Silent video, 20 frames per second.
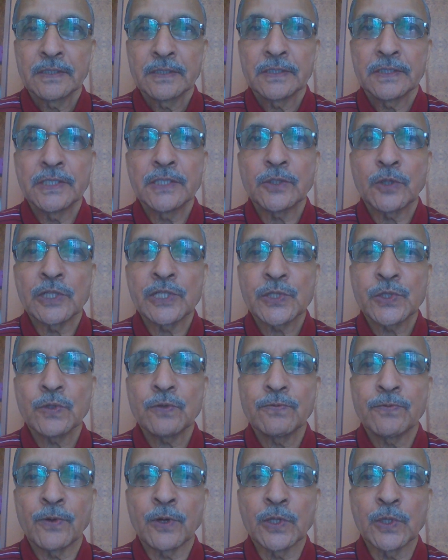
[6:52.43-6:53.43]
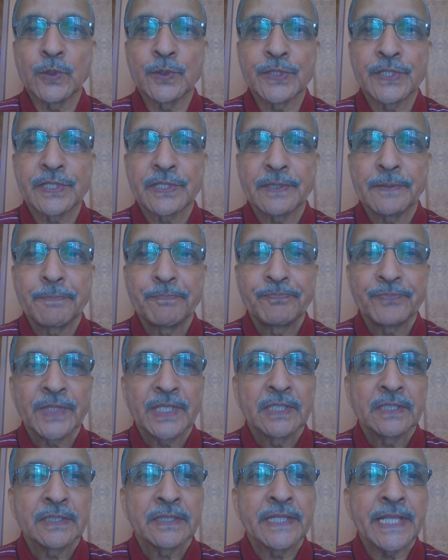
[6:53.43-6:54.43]
It also follows
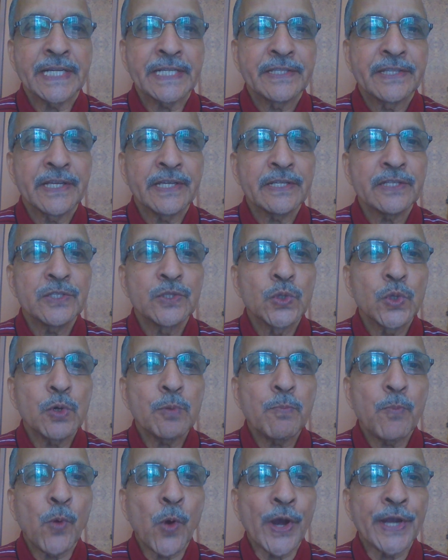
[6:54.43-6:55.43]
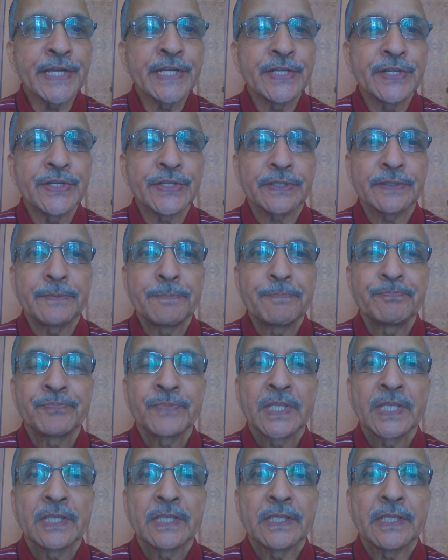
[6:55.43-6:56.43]
that there is no point
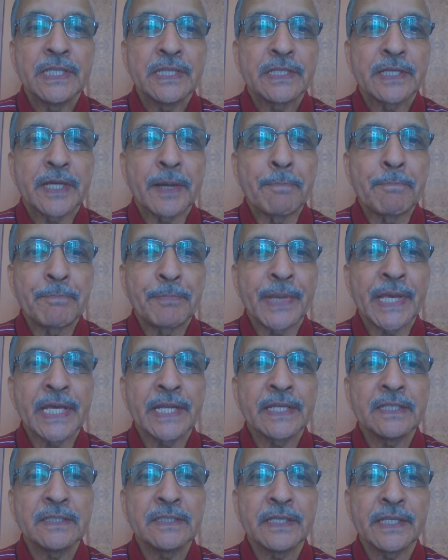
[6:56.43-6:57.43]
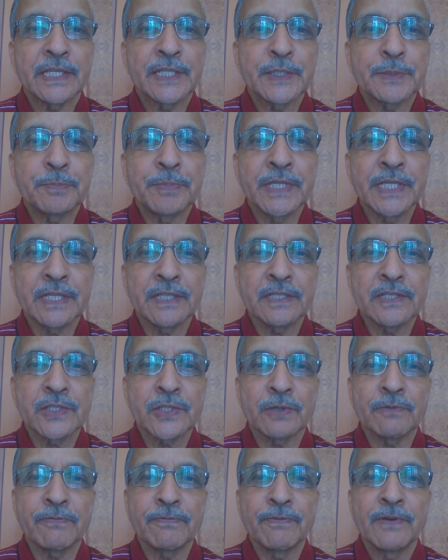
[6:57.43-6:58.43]
in comparing the
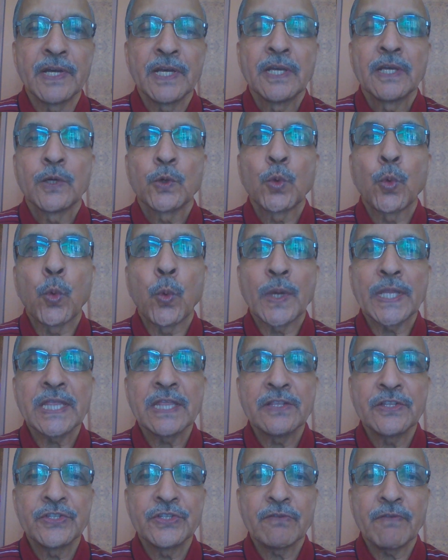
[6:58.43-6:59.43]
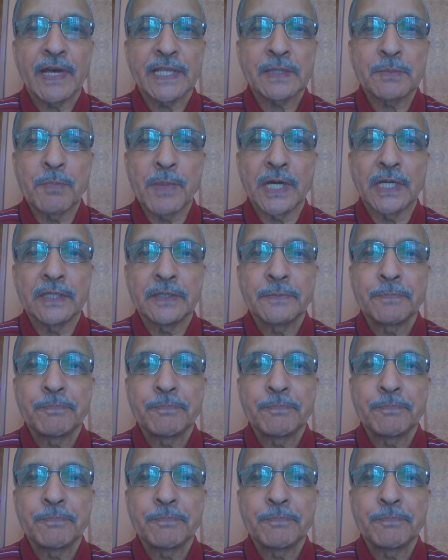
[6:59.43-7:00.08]
experience of one Jivatma